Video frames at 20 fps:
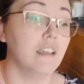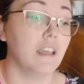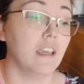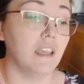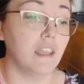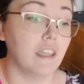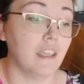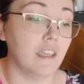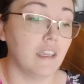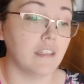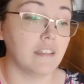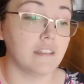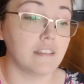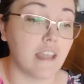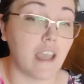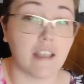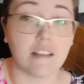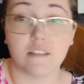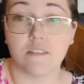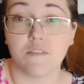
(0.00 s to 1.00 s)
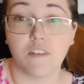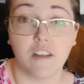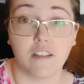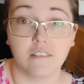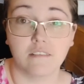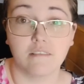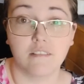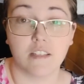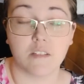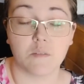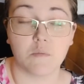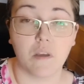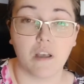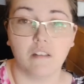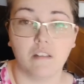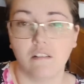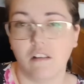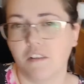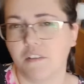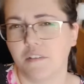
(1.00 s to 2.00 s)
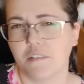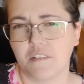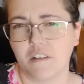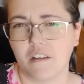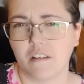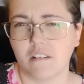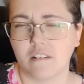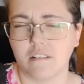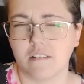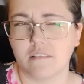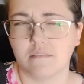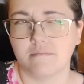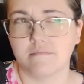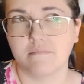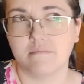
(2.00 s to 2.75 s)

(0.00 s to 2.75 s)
And that's fun as well, although I'm not going to